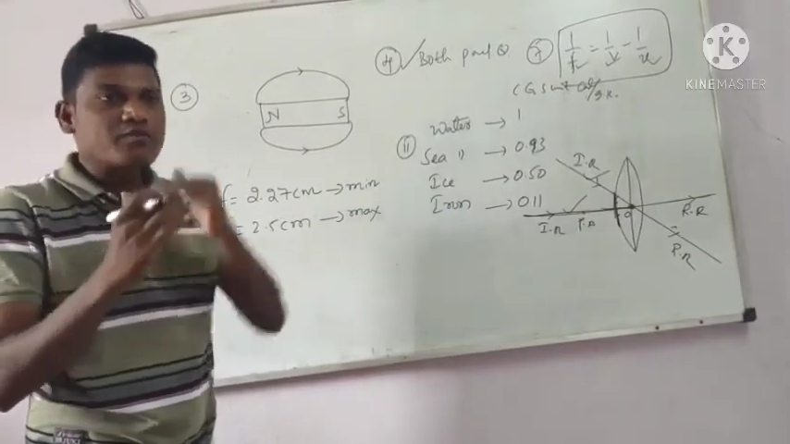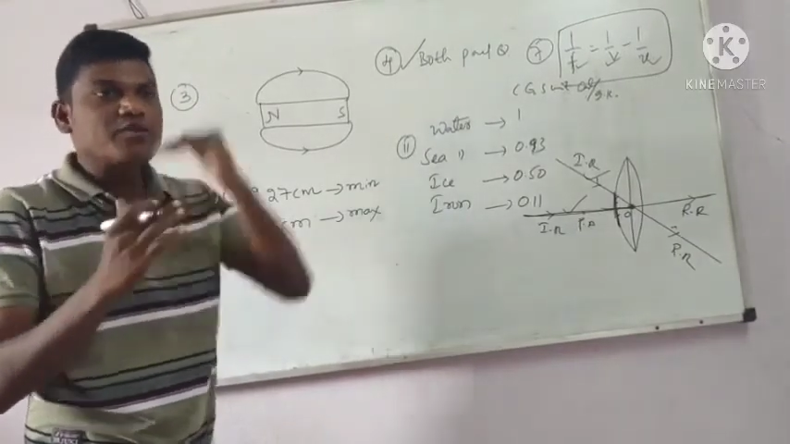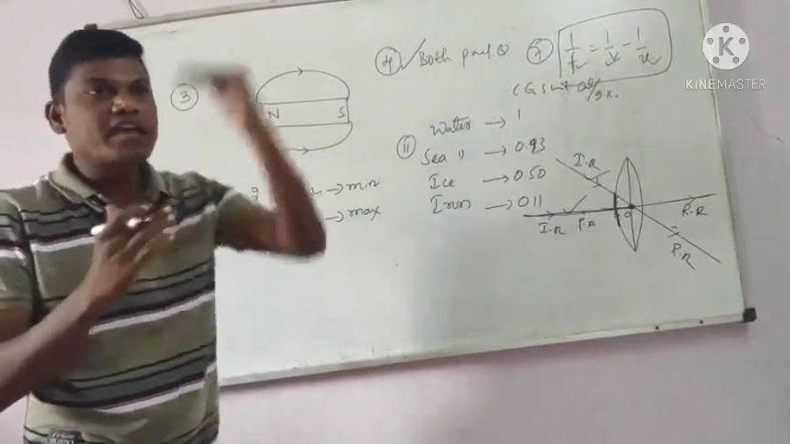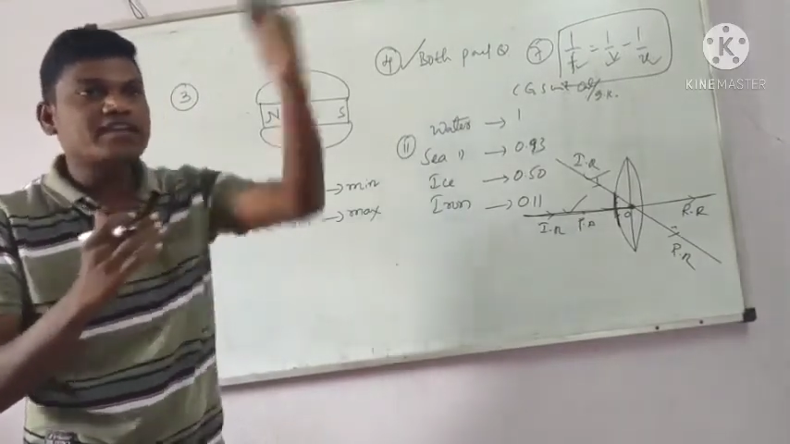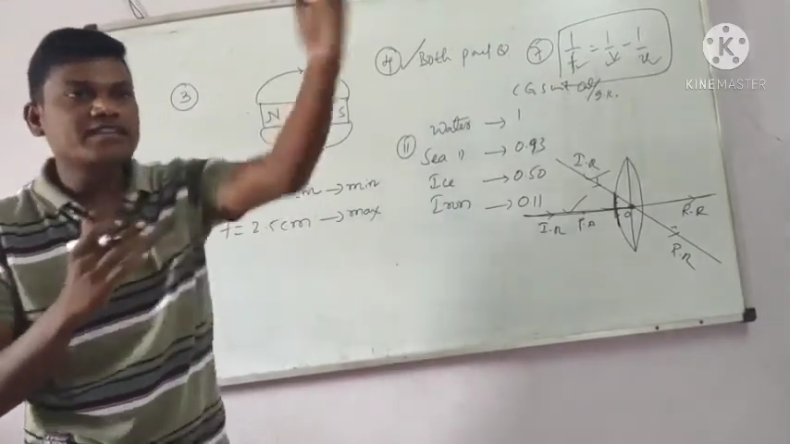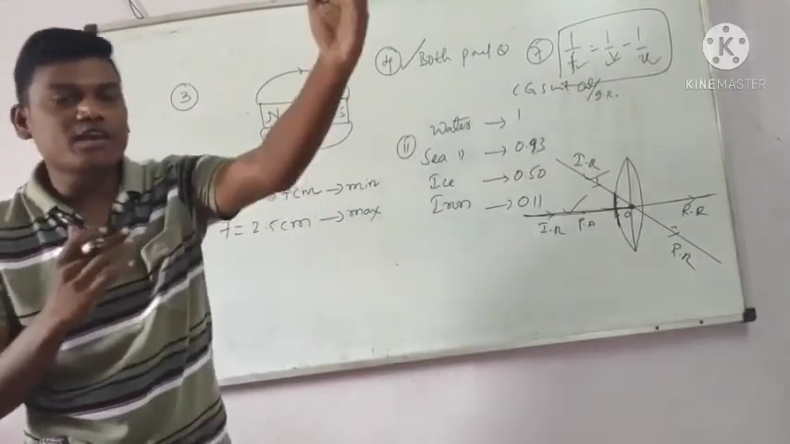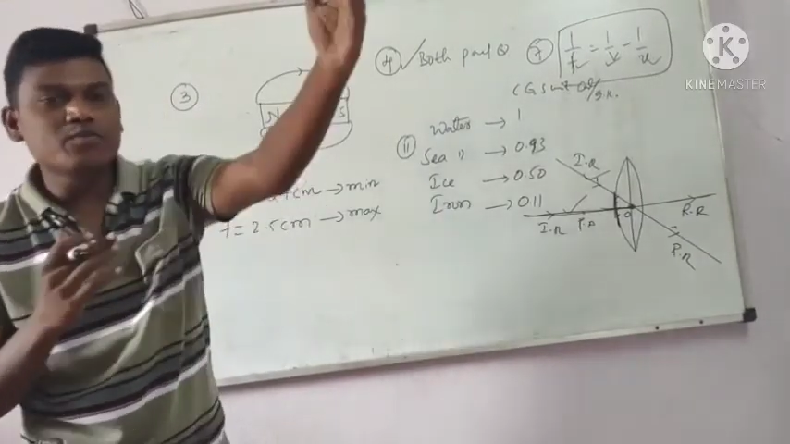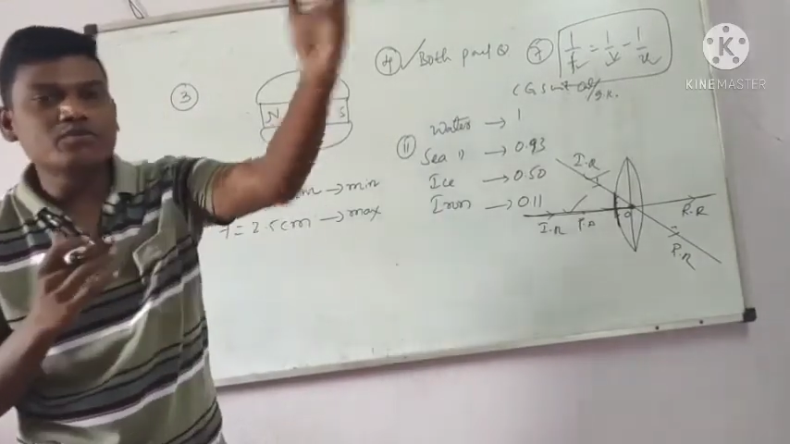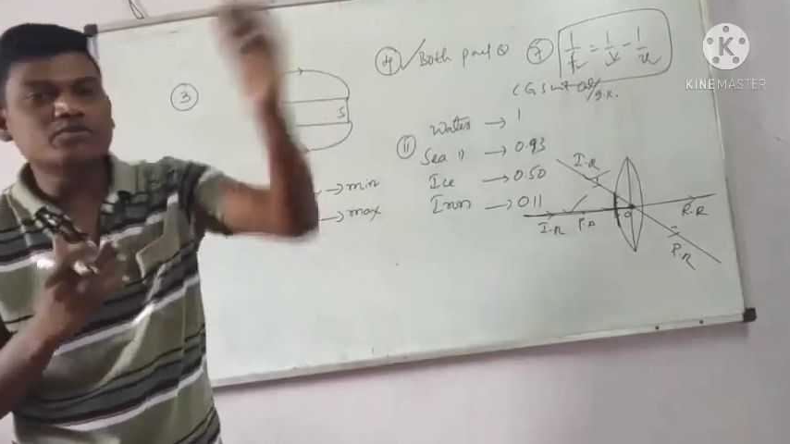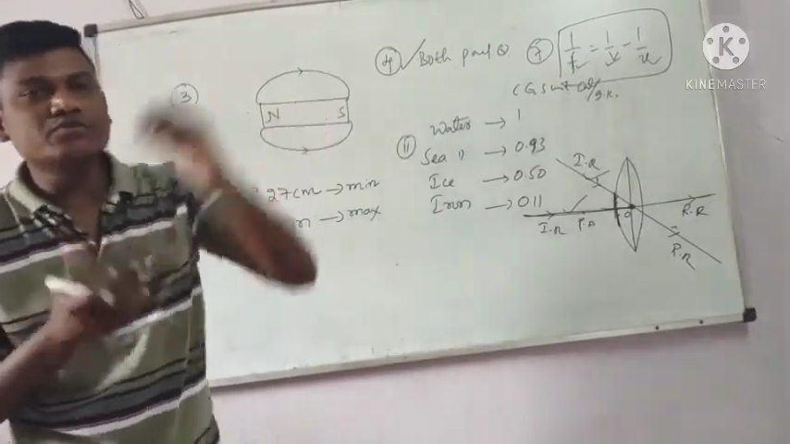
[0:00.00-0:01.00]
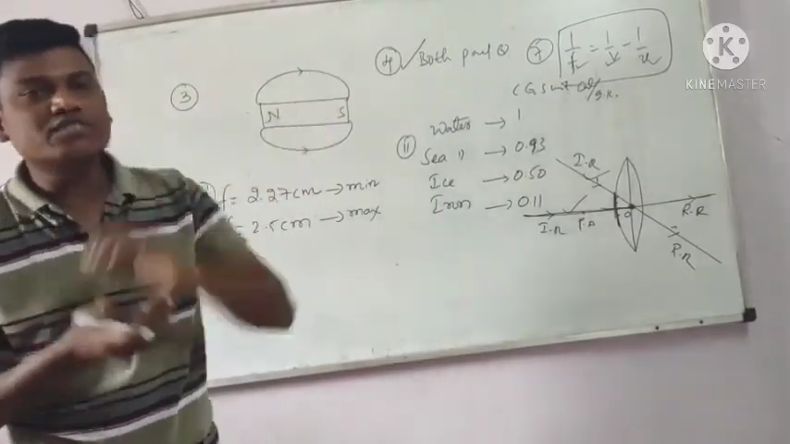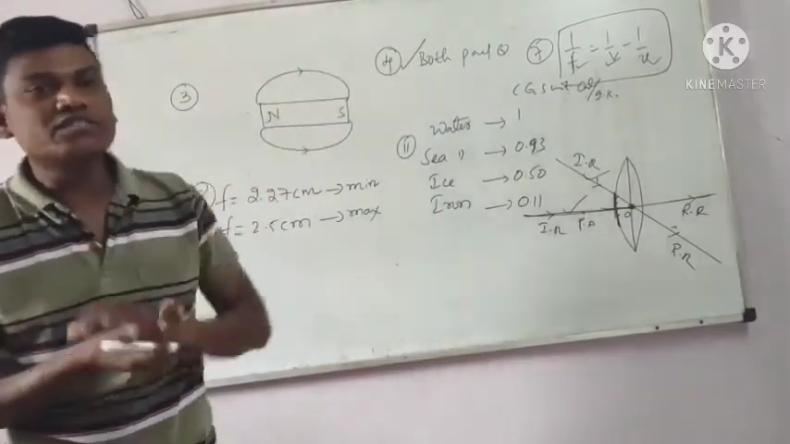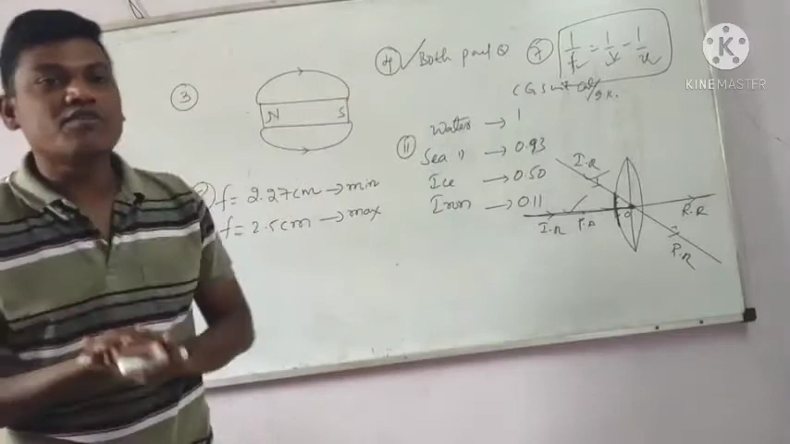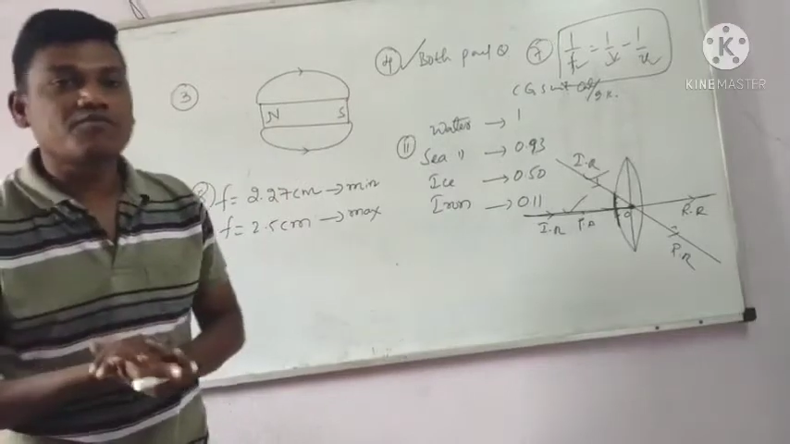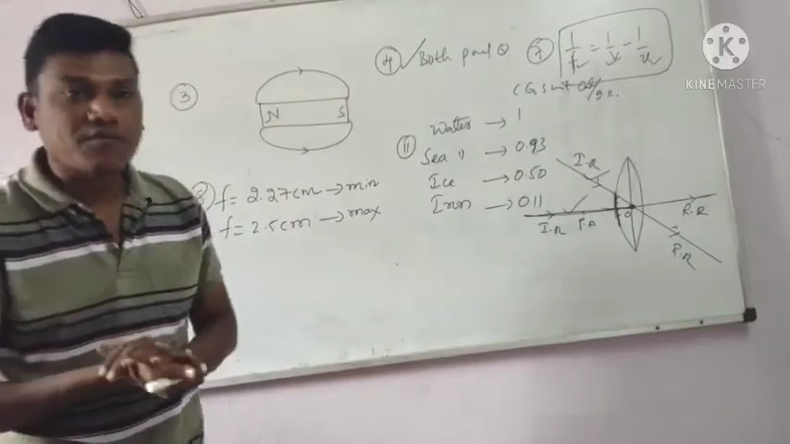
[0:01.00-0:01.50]
when we can able
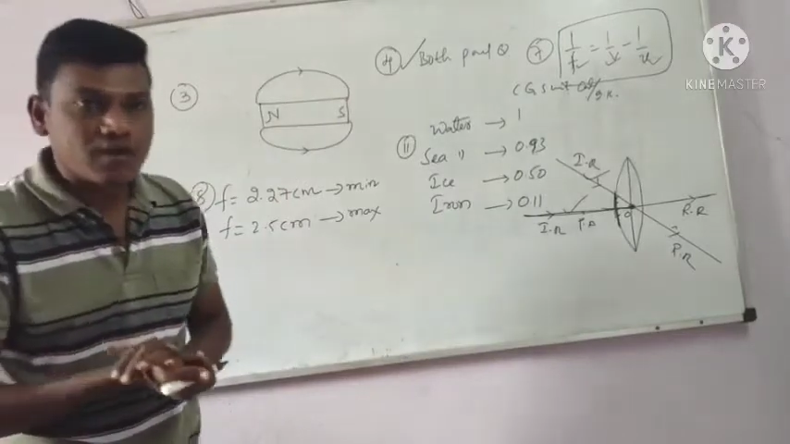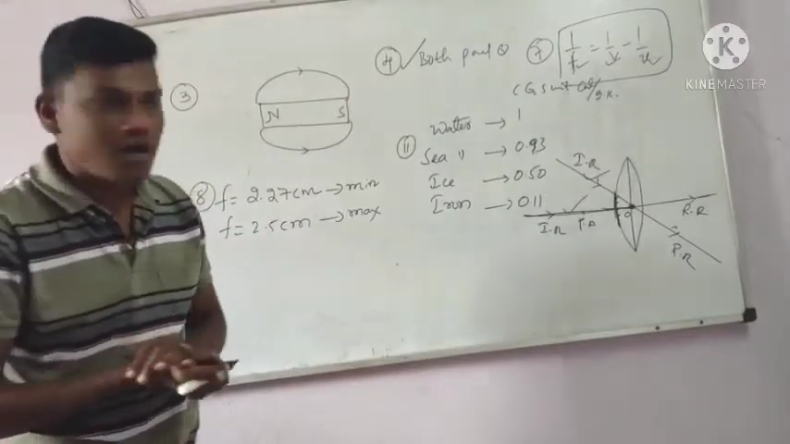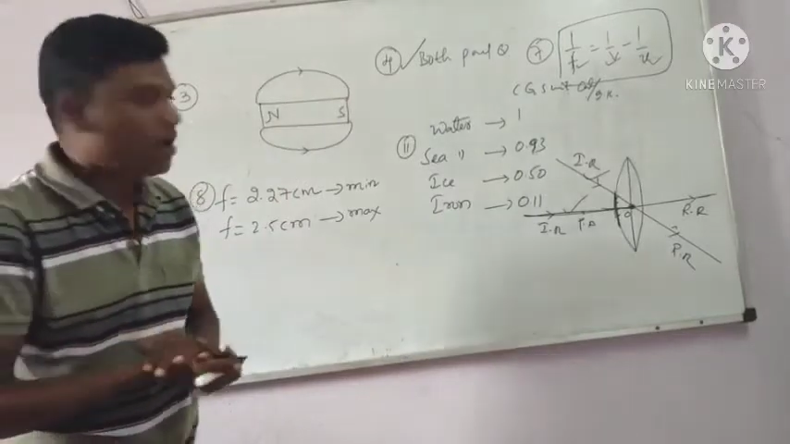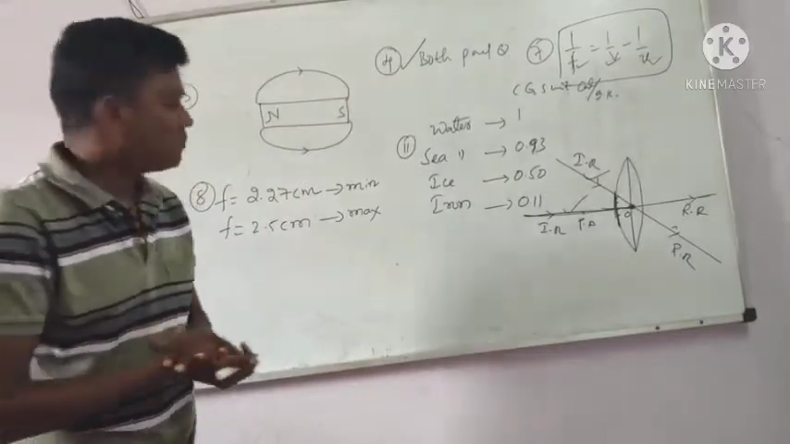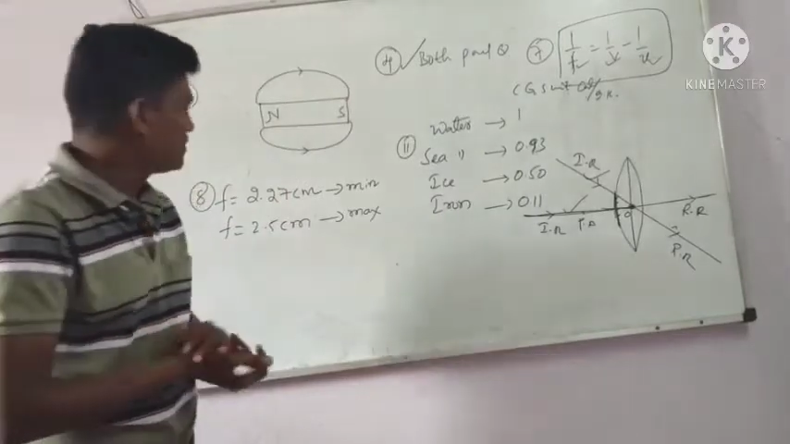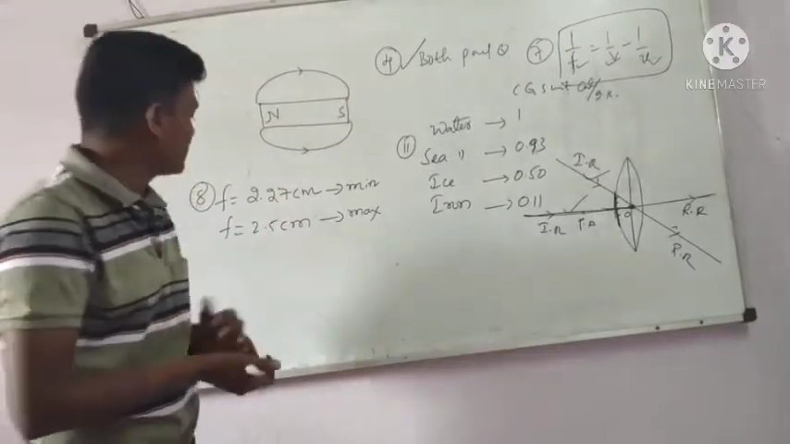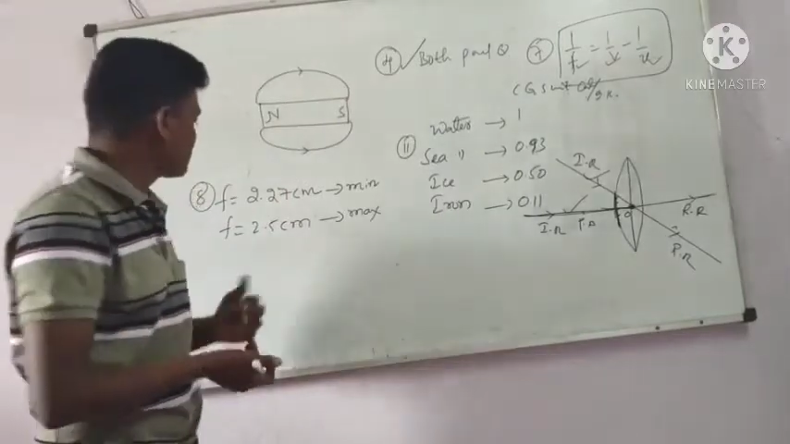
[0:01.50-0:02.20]
to see the far